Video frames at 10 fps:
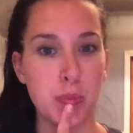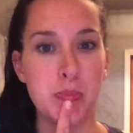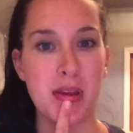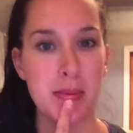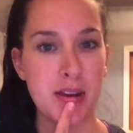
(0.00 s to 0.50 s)

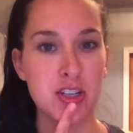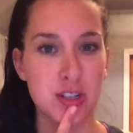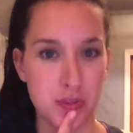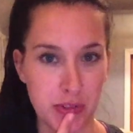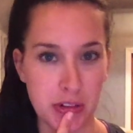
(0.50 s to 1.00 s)
Maybe I
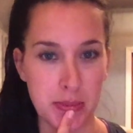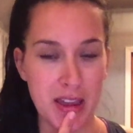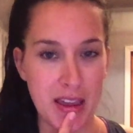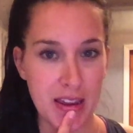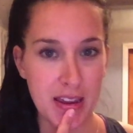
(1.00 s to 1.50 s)
should film
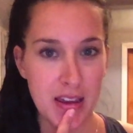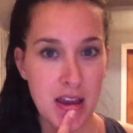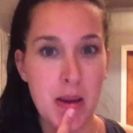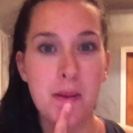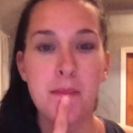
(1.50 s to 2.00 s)
a
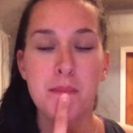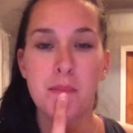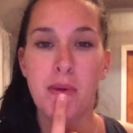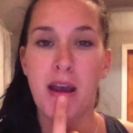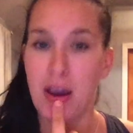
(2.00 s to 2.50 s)

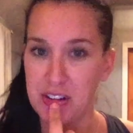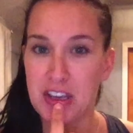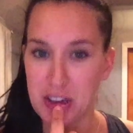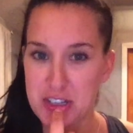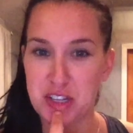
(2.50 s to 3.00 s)
how to get
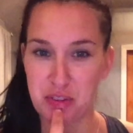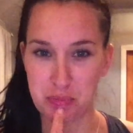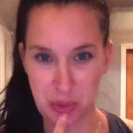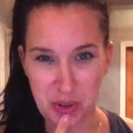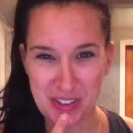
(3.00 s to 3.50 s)
yourself
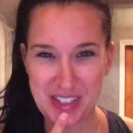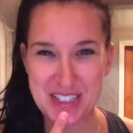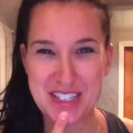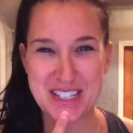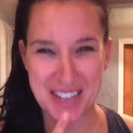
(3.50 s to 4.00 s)
motivated
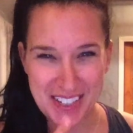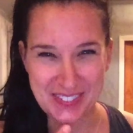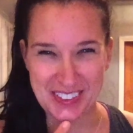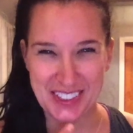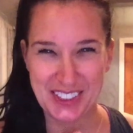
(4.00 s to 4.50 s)
to study
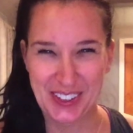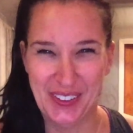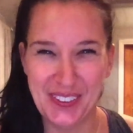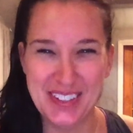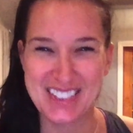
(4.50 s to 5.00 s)

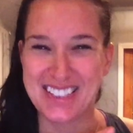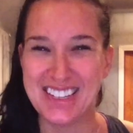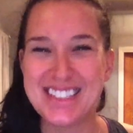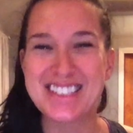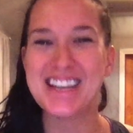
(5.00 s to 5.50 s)
video
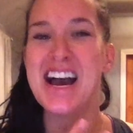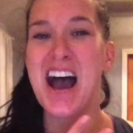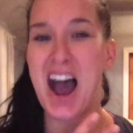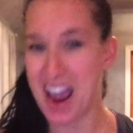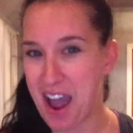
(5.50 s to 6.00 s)
since
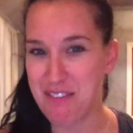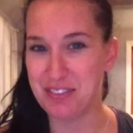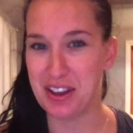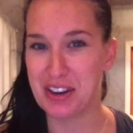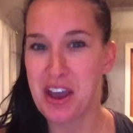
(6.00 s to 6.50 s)
I have none.